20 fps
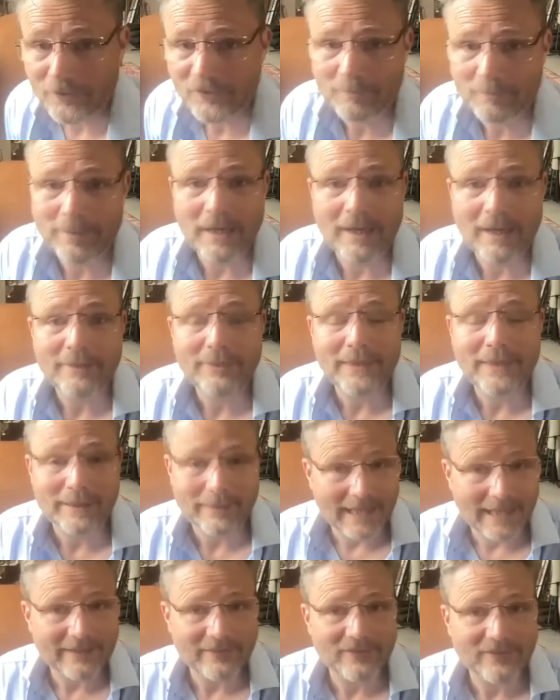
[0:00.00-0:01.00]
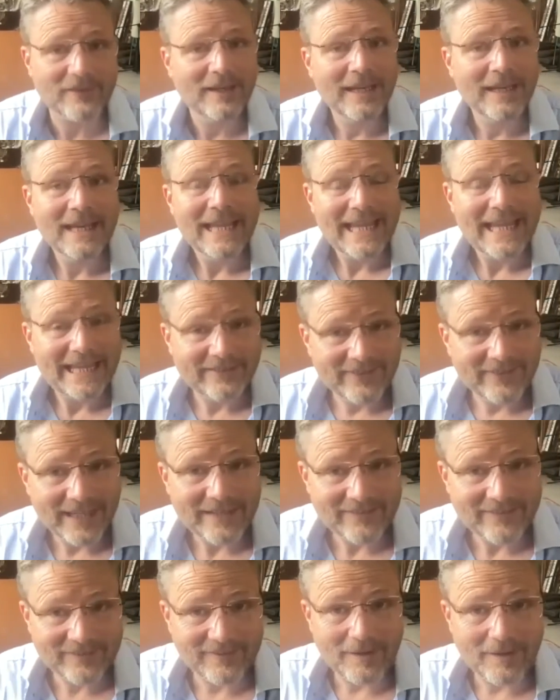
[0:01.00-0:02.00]
But I think that's it
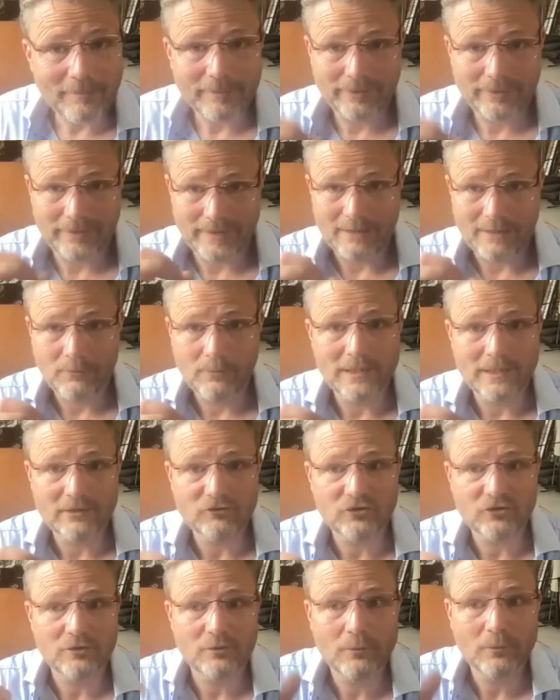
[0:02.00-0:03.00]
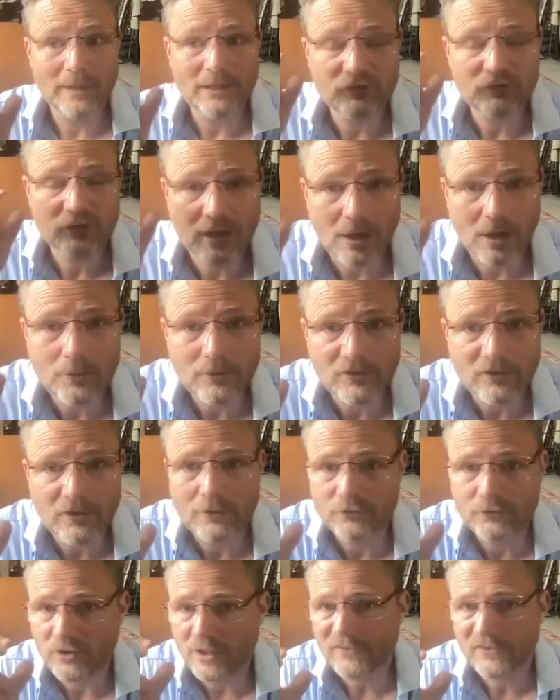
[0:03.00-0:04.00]
is something which which goes
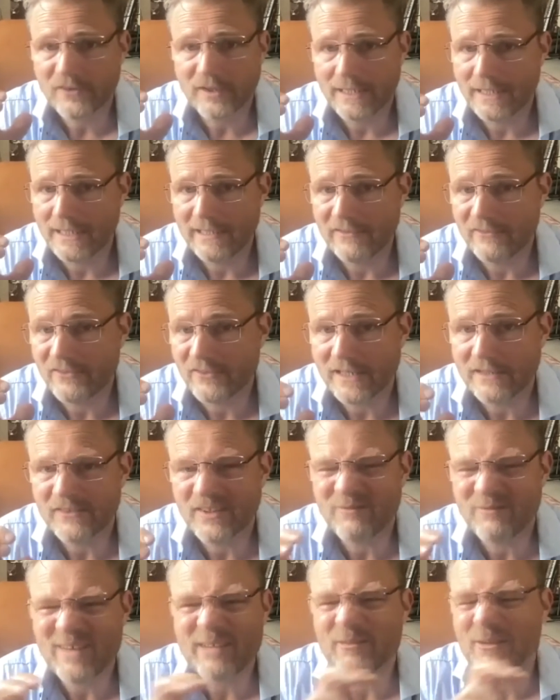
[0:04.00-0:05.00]
on just at an instinctive level,